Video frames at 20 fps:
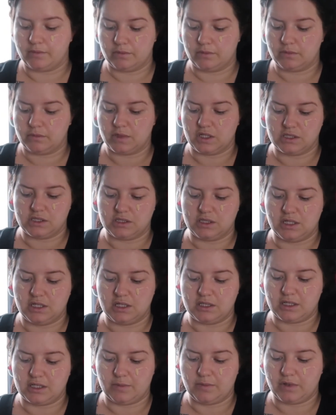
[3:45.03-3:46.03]
because
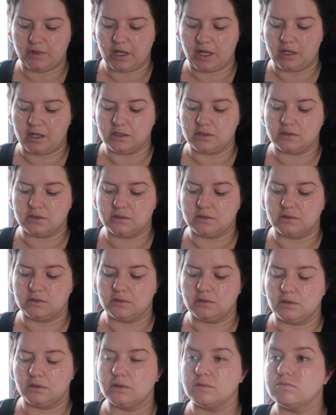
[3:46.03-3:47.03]
these applicators
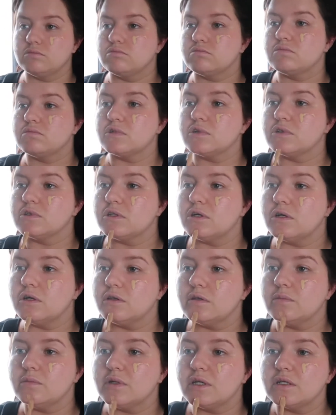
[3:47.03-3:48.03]
just aren't
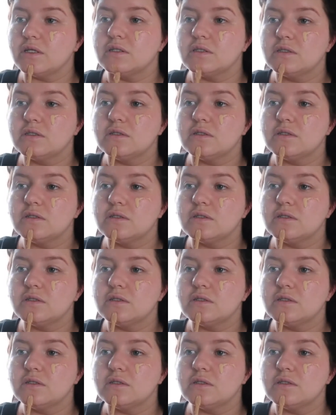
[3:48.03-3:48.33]
the best.